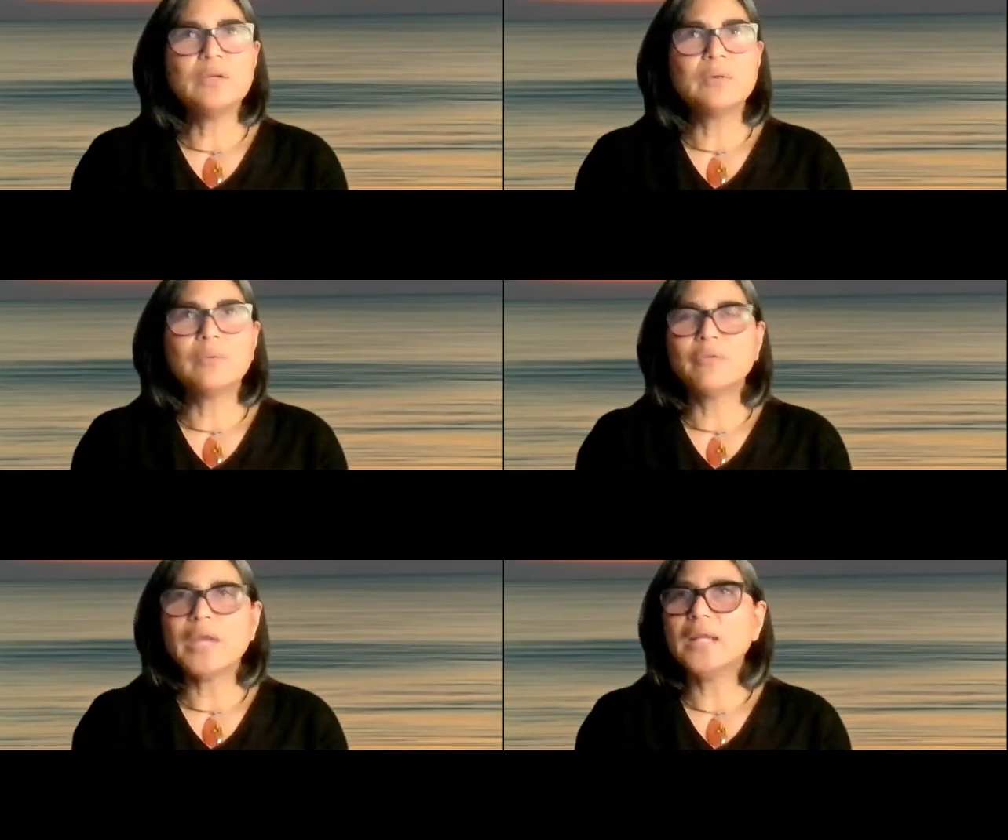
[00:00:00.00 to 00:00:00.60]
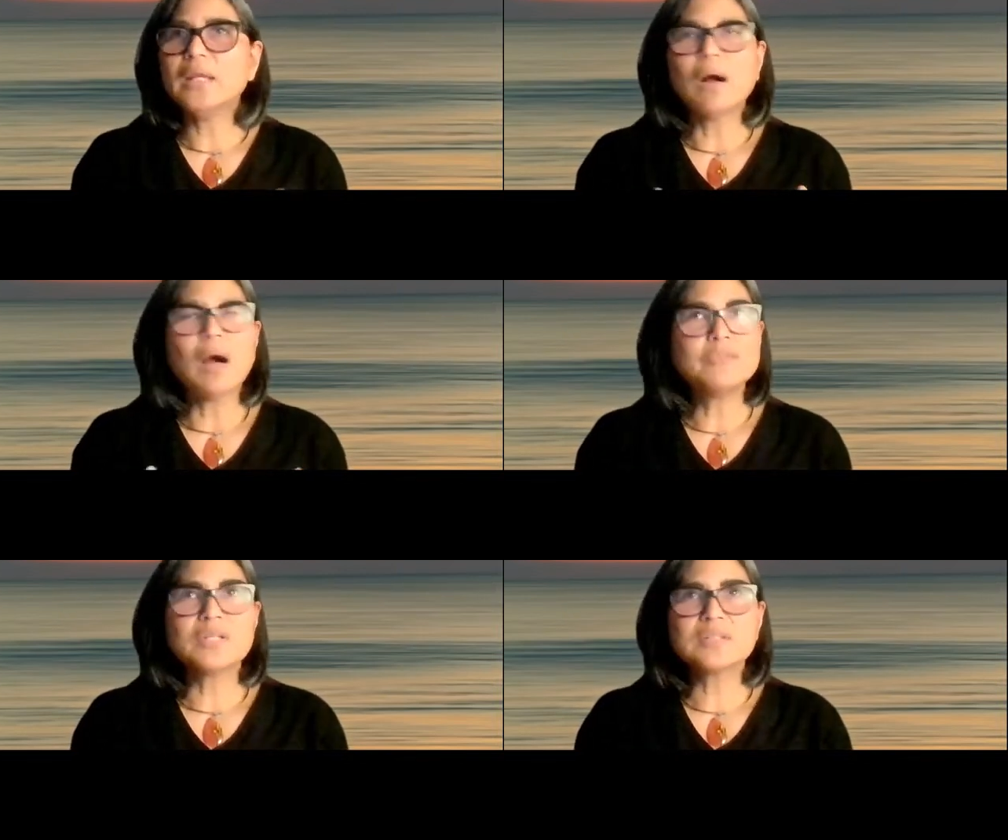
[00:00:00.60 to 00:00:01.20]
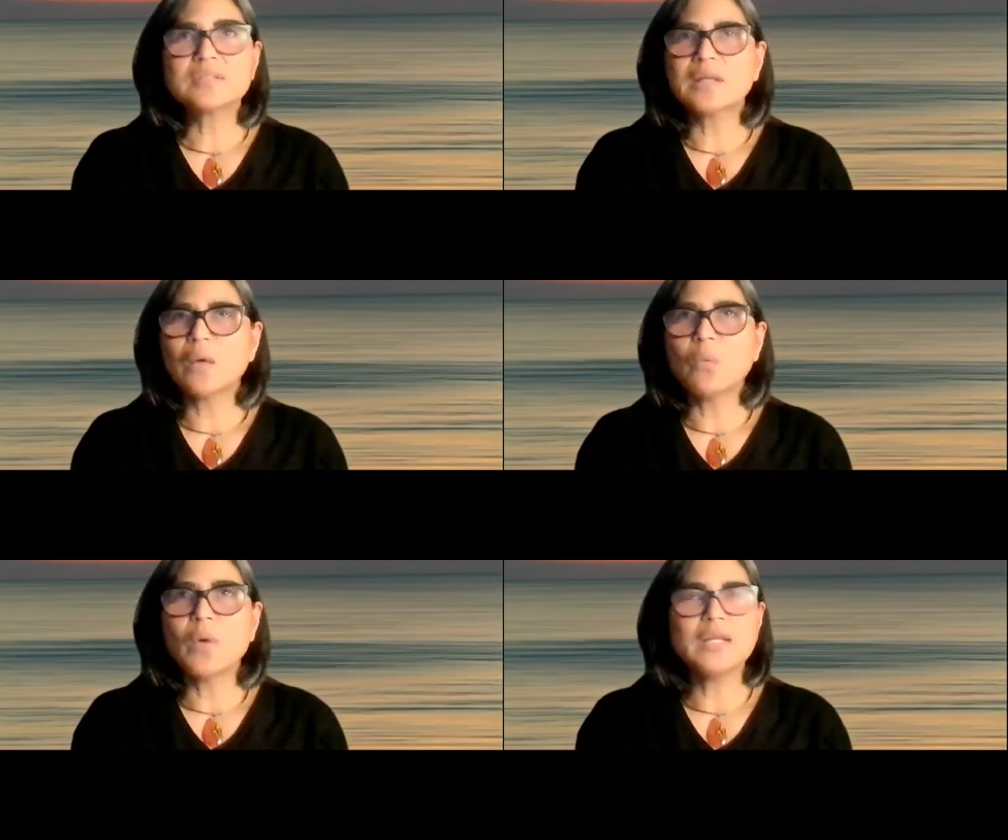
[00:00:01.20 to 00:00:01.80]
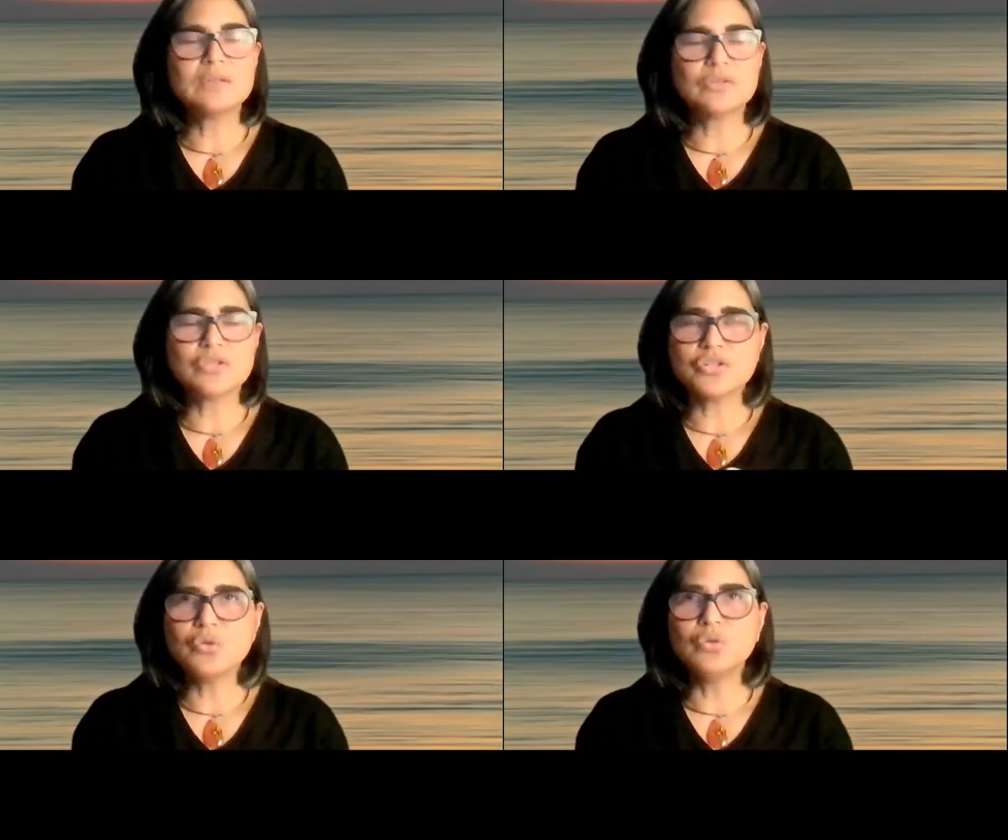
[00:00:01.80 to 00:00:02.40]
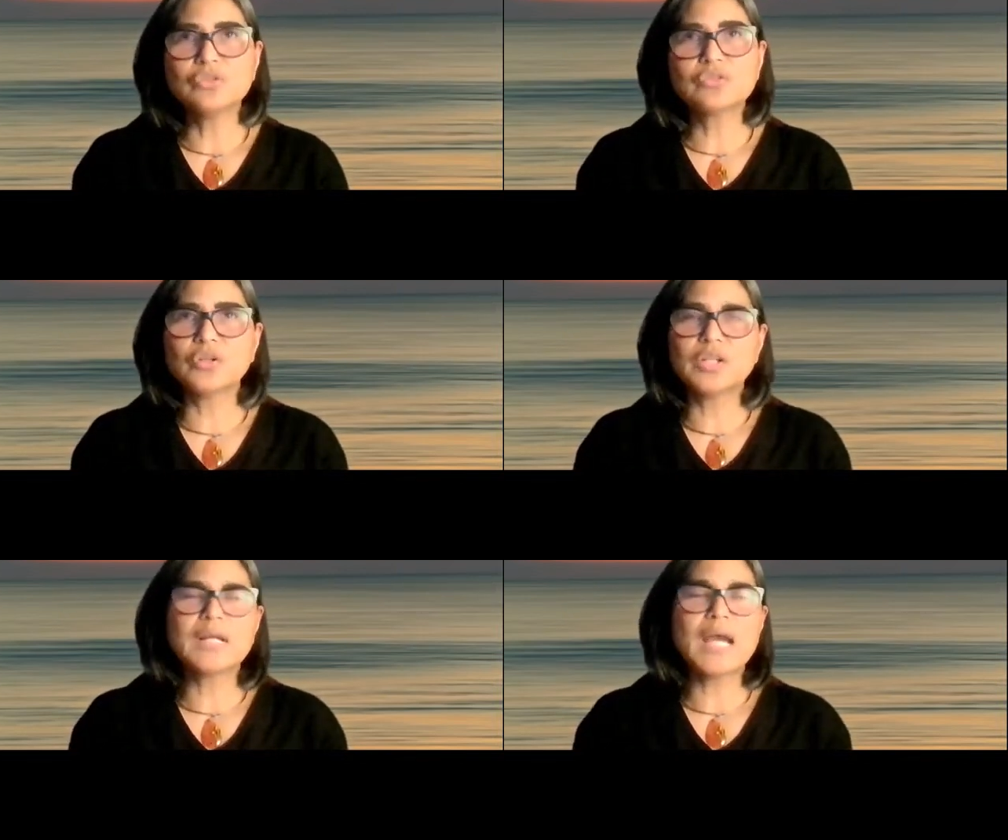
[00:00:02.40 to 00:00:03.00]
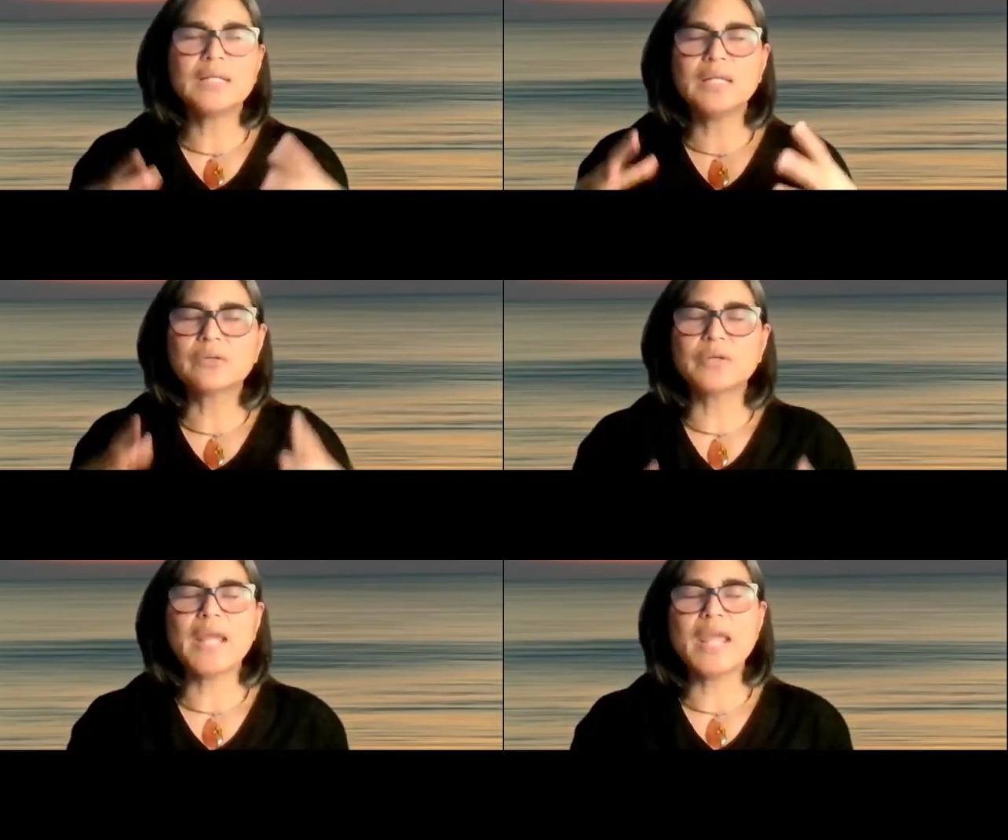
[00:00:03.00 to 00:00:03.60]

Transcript: of any objects that I wanted to shoot so that I can create